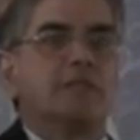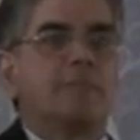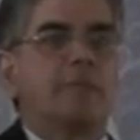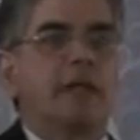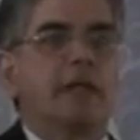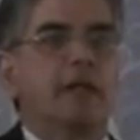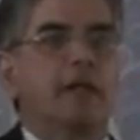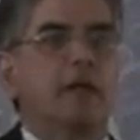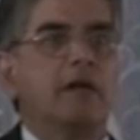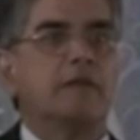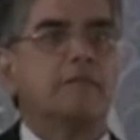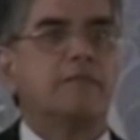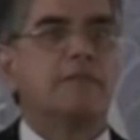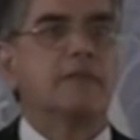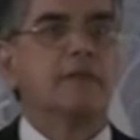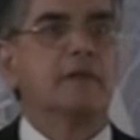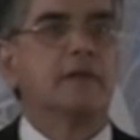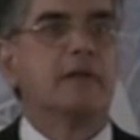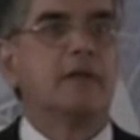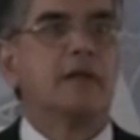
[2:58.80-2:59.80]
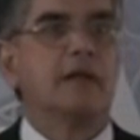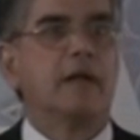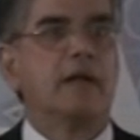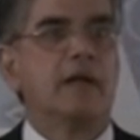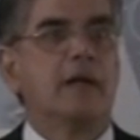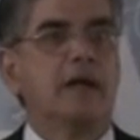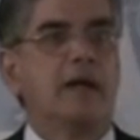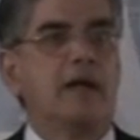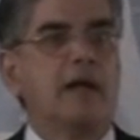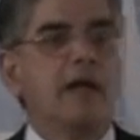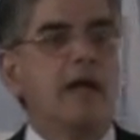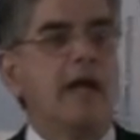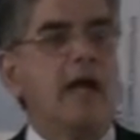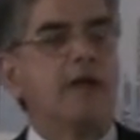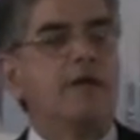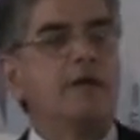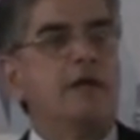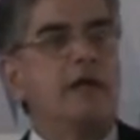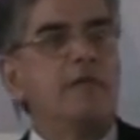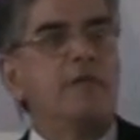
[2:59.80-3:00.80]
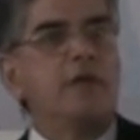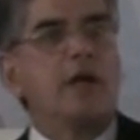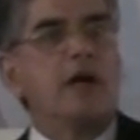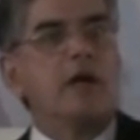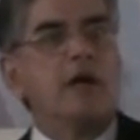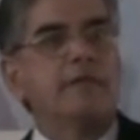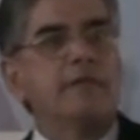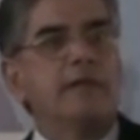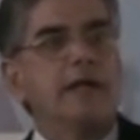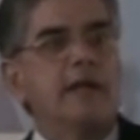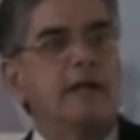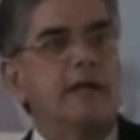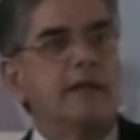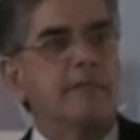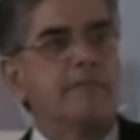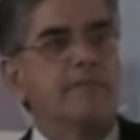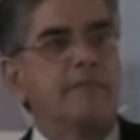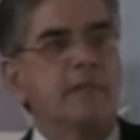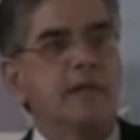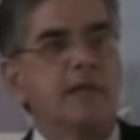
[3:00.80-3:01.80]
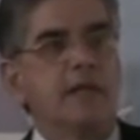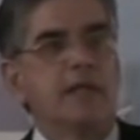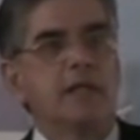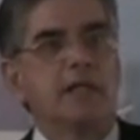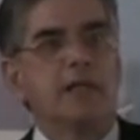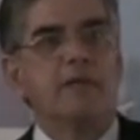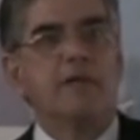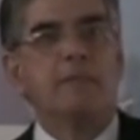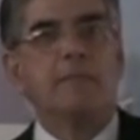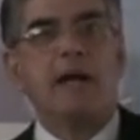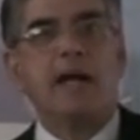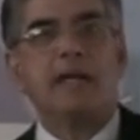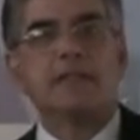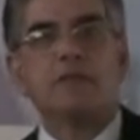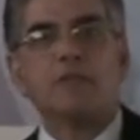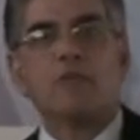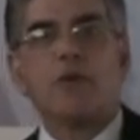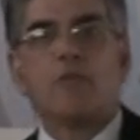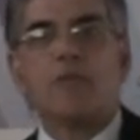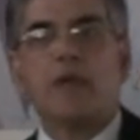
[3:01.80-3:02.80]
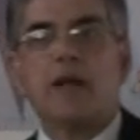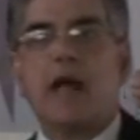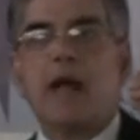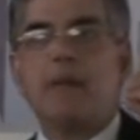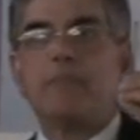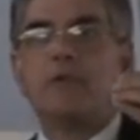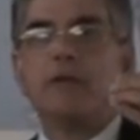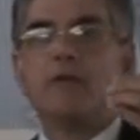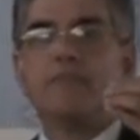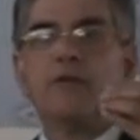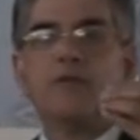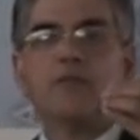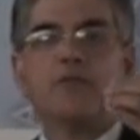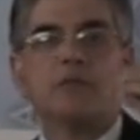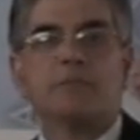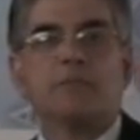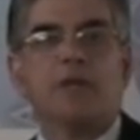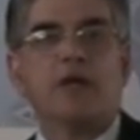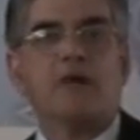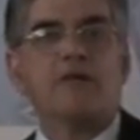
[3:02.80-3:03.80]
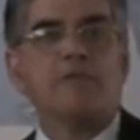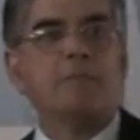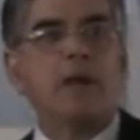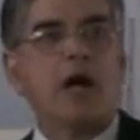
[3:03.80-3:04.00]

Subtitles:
just break it out. And you leave it around there. Now imagine what would happen if it was made of